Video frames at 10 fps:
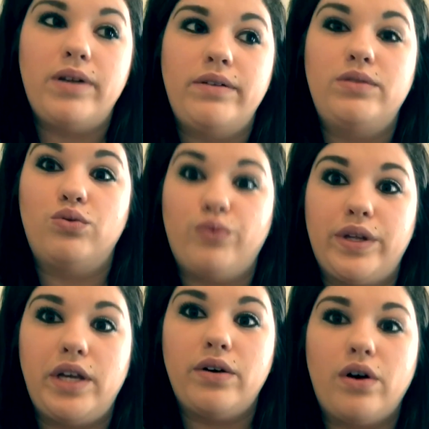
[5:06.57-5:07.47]
but it was
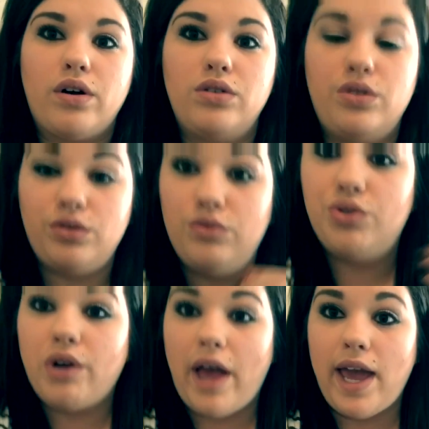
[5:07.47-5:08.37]
really hard to
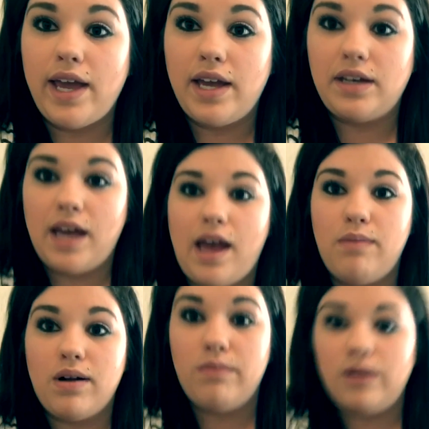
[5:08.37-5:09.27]
try and get
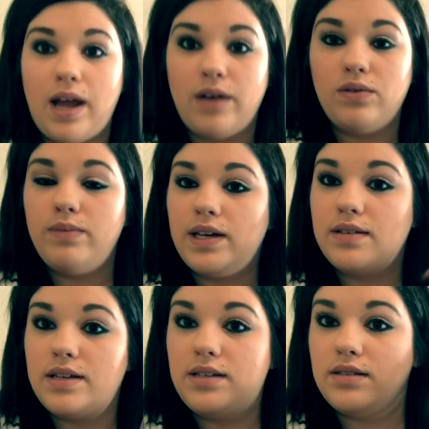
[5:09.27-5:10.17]
a proper angle
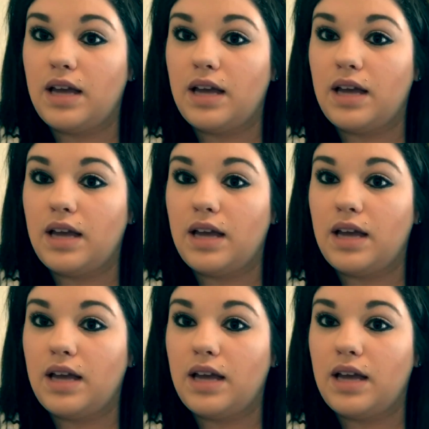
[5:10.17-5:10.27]
because